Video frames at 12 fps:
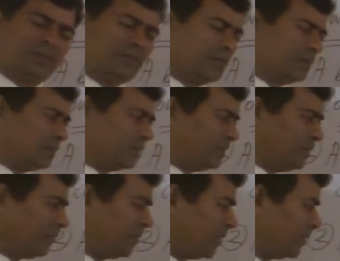I
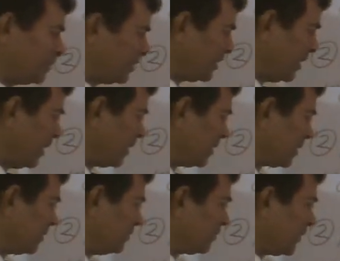never use any
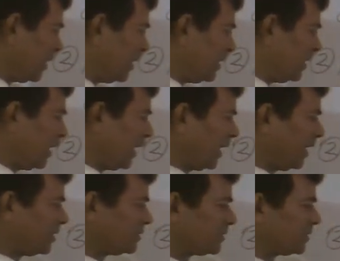article. He
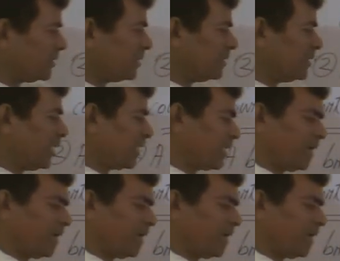has an